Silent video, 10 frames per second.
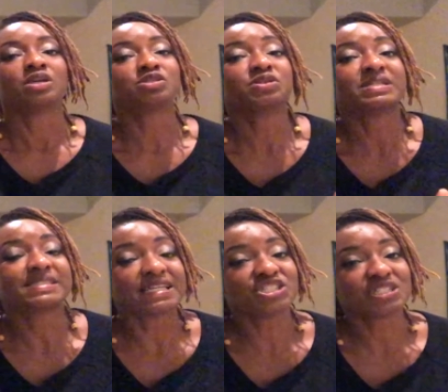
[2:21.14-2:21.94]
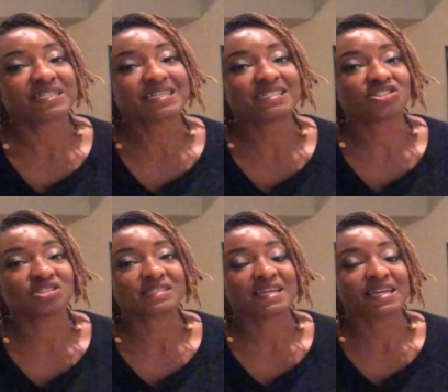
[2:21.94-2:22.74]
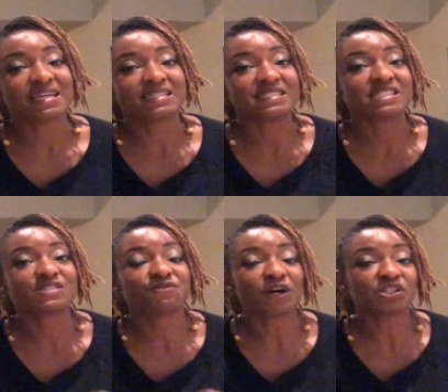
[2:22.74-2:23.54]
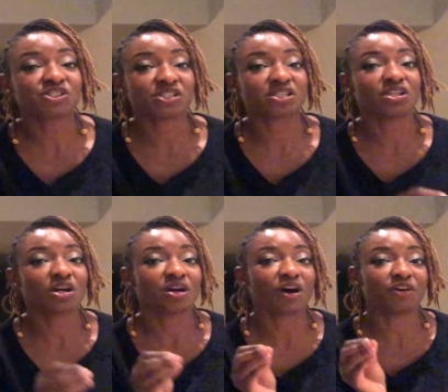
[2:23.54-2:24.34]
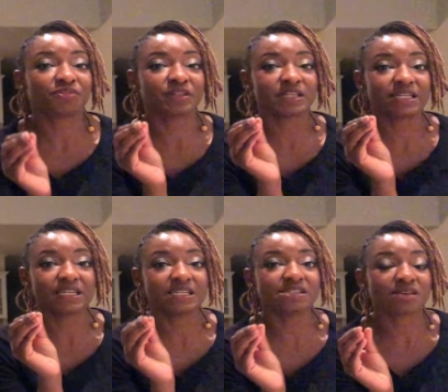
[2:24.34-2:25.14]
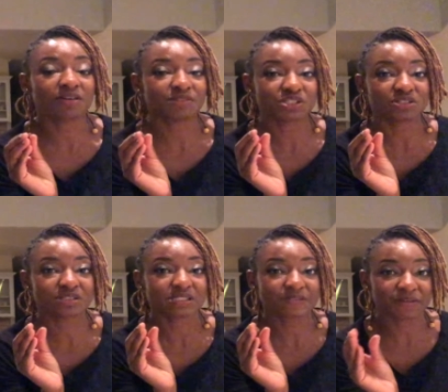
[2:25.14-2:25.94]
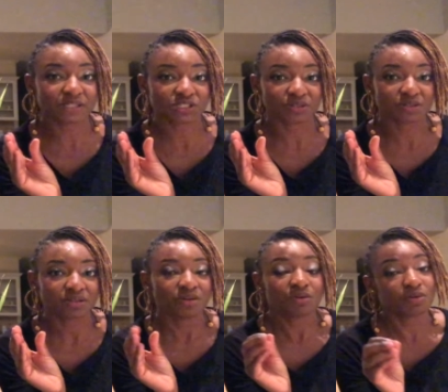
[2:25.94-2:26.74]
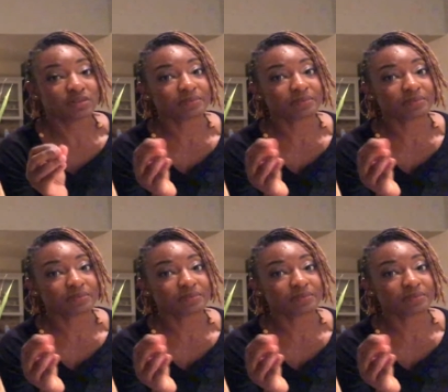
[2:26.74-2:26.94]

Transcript: So essentially, it's just a dysfunction of the esophageal sphincter or the